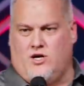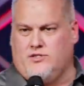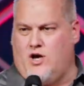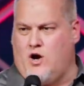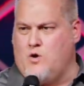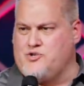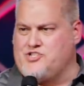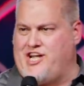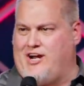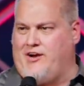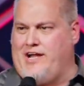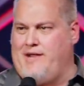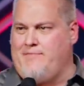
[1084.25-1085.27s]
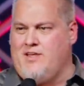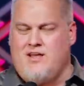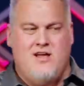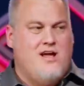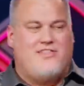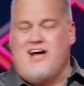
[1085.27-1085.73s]
called Oh Sherrie.
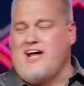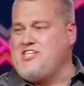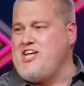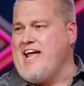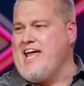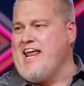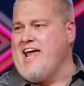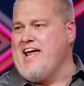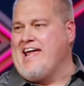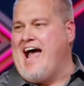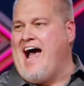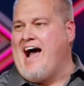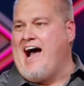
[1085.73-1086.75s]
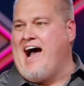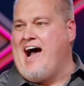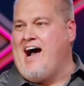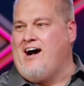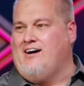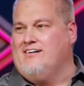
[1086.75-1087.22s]
The chicken had
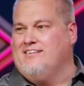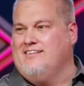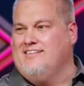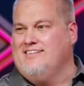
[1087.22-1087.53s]
gone!